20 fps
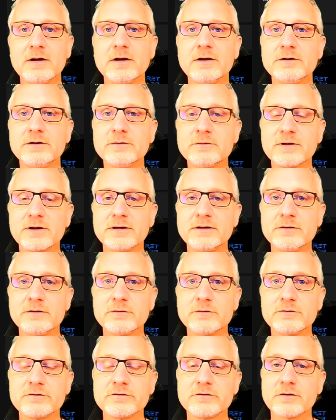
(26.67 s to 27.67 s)
you can
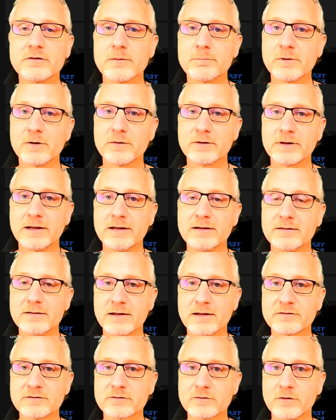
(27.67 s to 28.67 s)
use a plugin
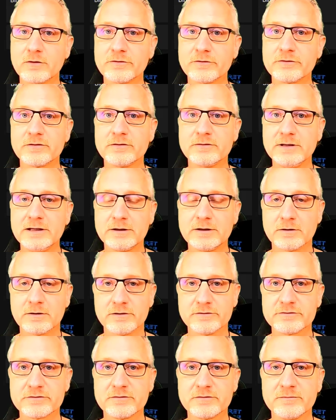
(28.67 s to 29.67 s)
that's called
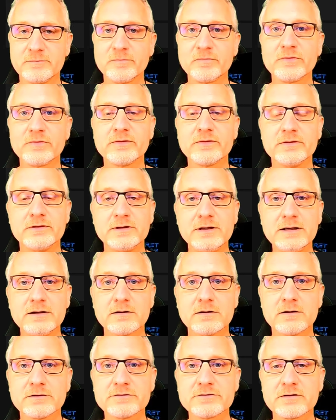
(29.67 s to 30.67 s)
decons.
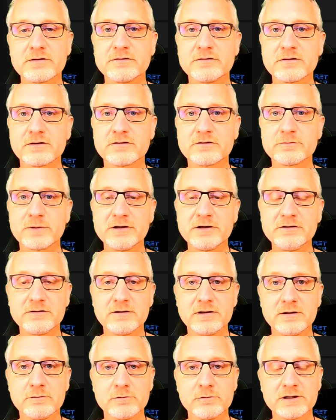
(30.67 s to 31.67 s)
Decons is
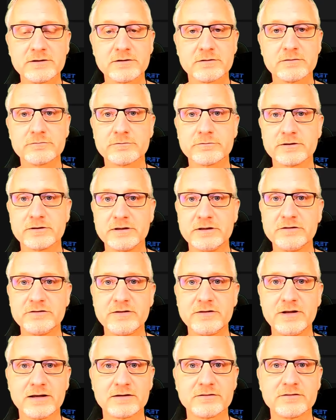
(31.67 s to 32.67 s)
especially written for these
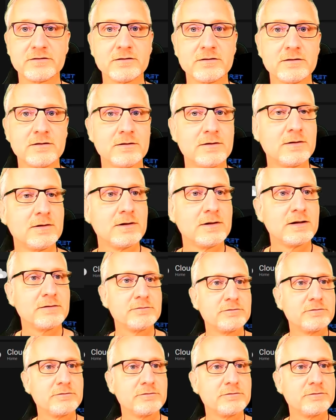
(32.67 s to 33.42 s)
sticks. If